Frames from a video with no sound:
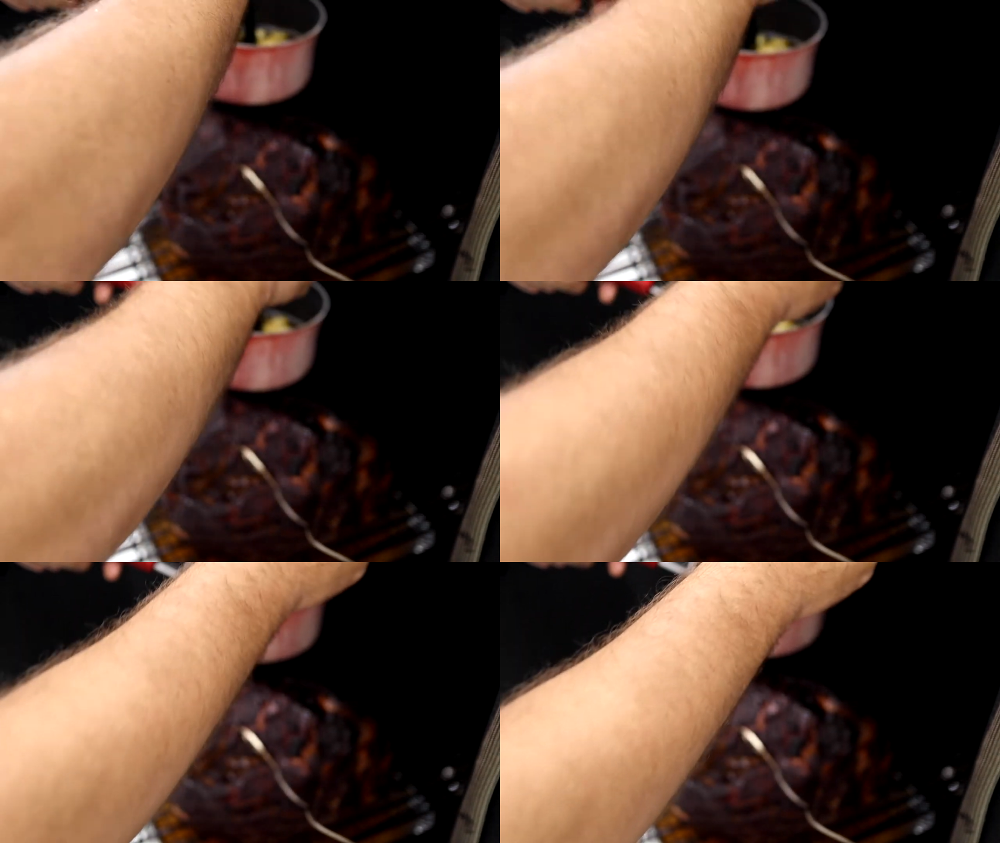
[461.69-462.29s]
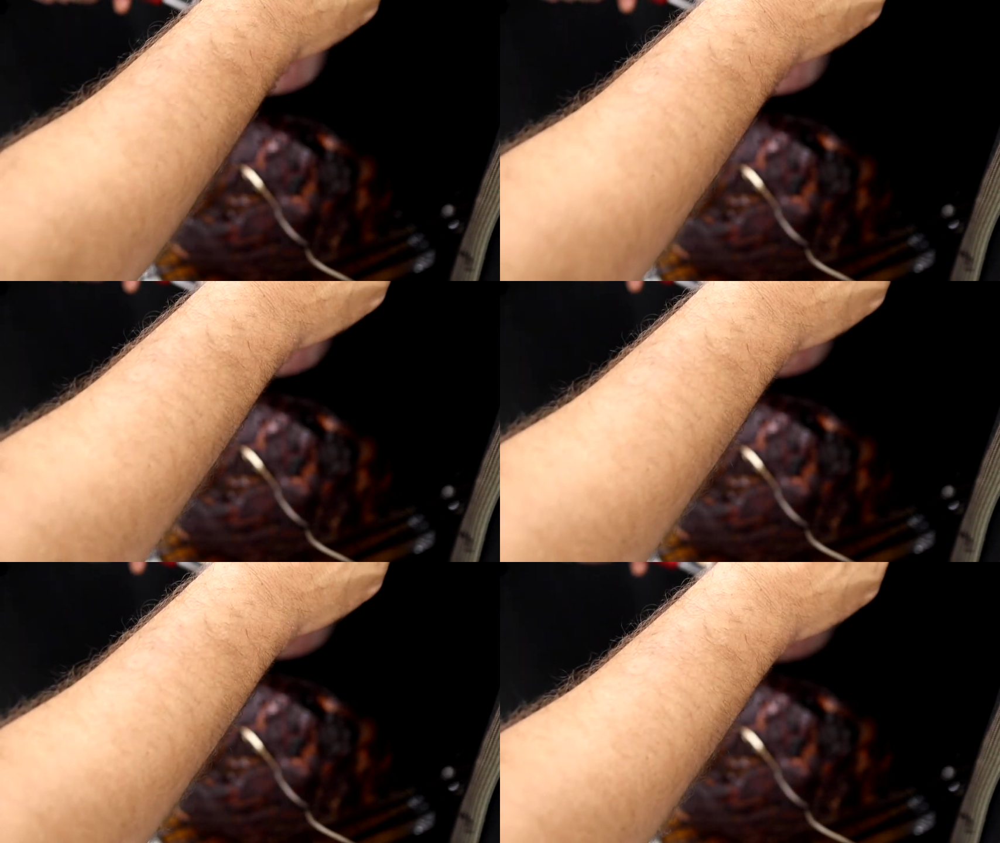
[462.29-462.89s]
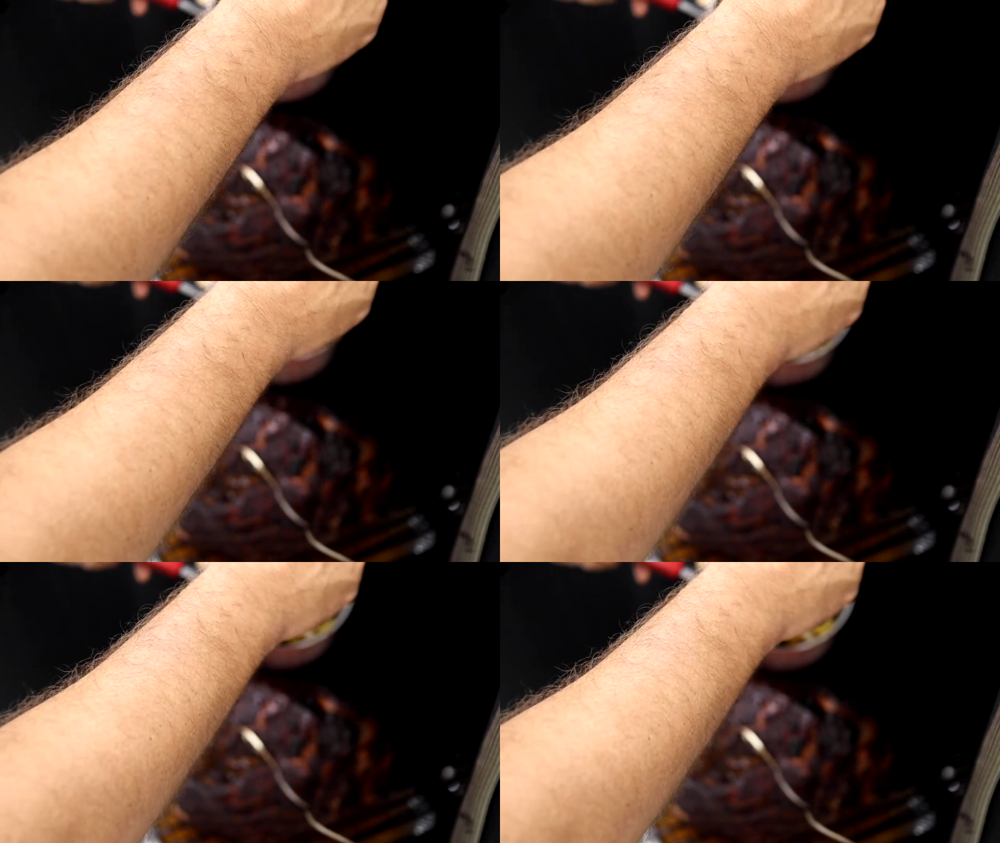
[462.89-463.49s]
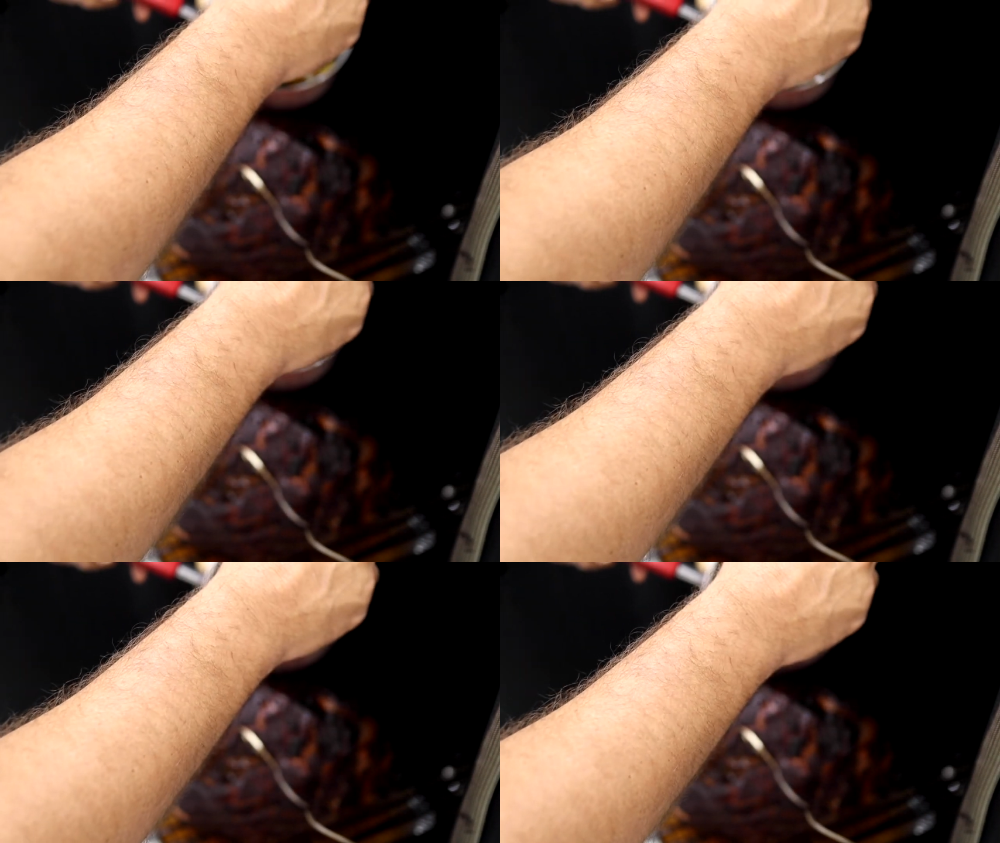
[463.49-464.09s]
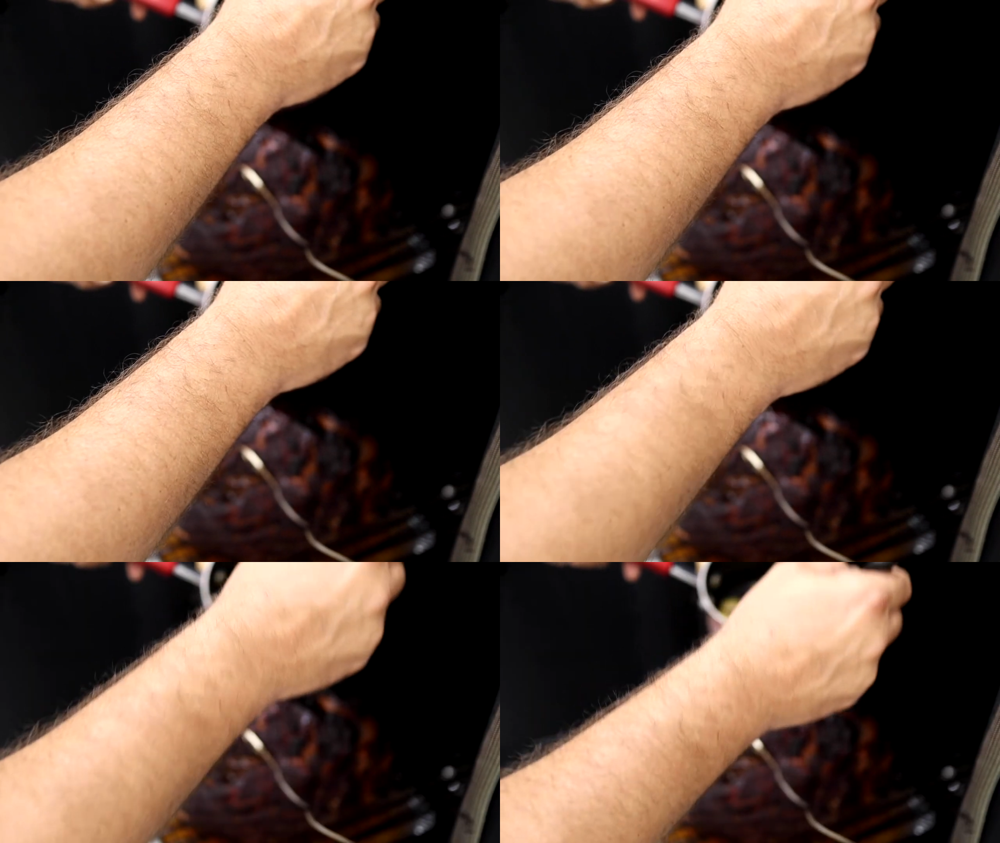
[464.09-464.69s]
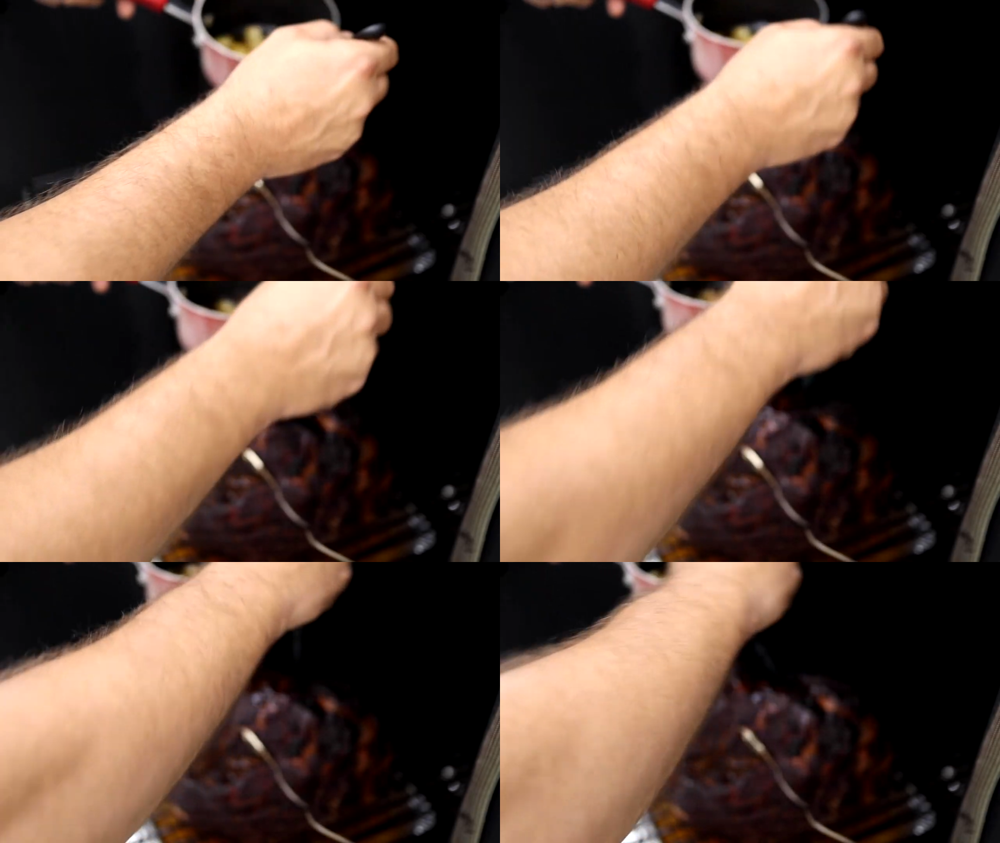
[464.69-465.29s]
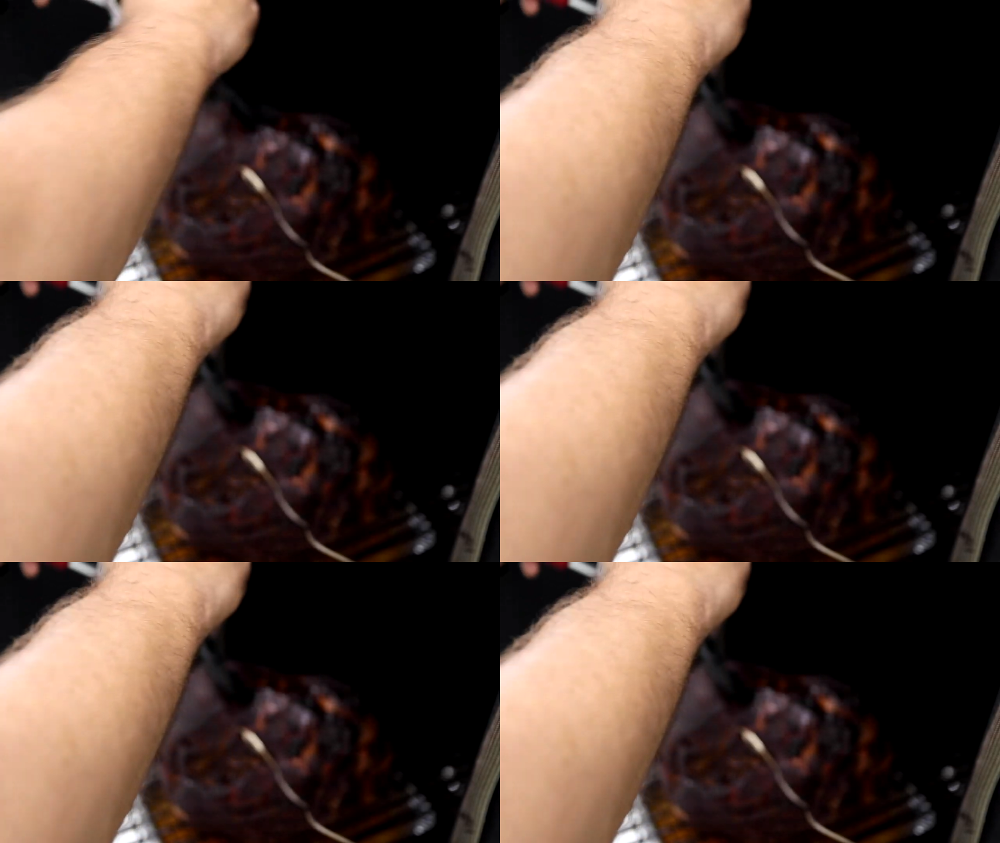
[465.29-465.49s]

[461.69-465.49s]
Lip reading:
[unreadable: no face in view]